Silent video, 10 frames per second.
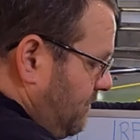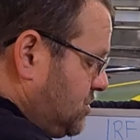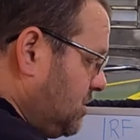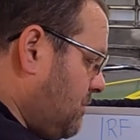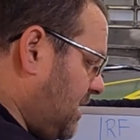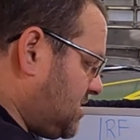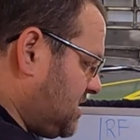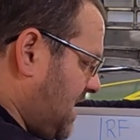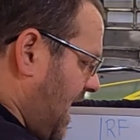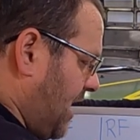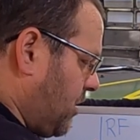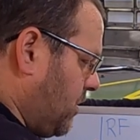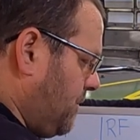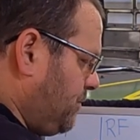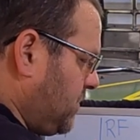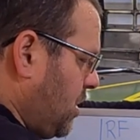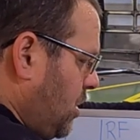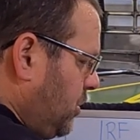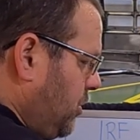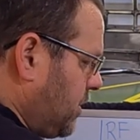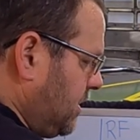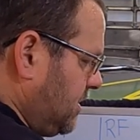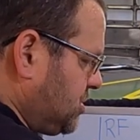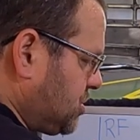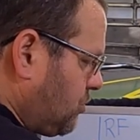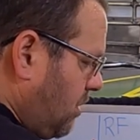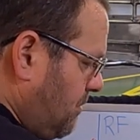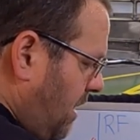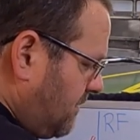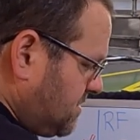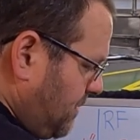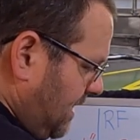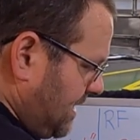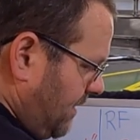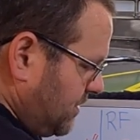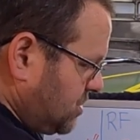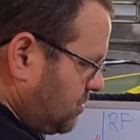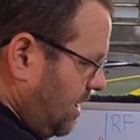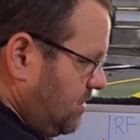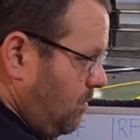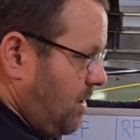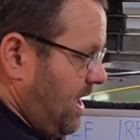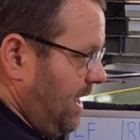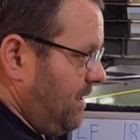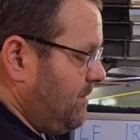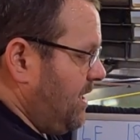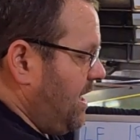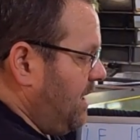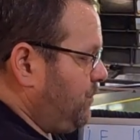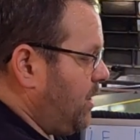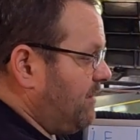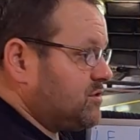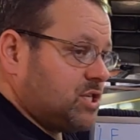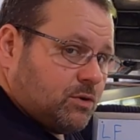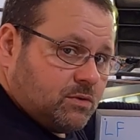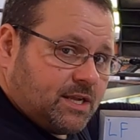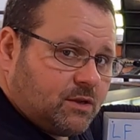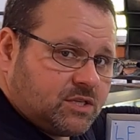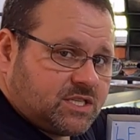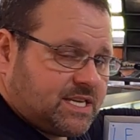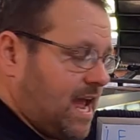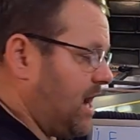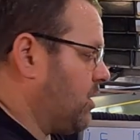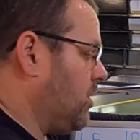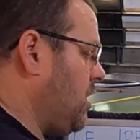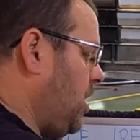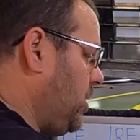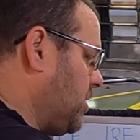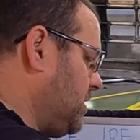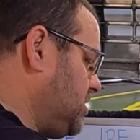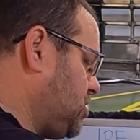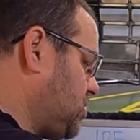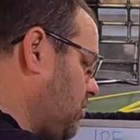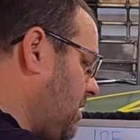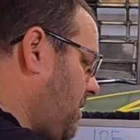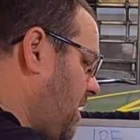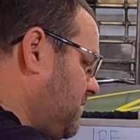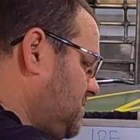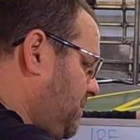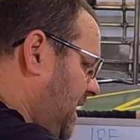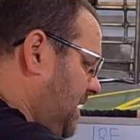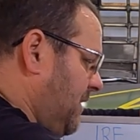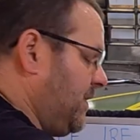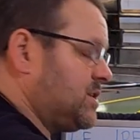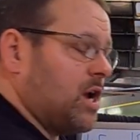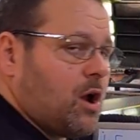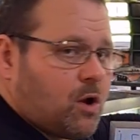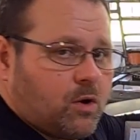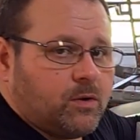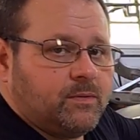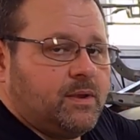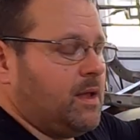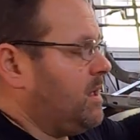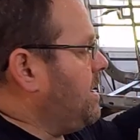If you have too much stagger, you're going to scrub off speed down the straightaway. If you have too little stagger, you're going to scrub off speed in the turn.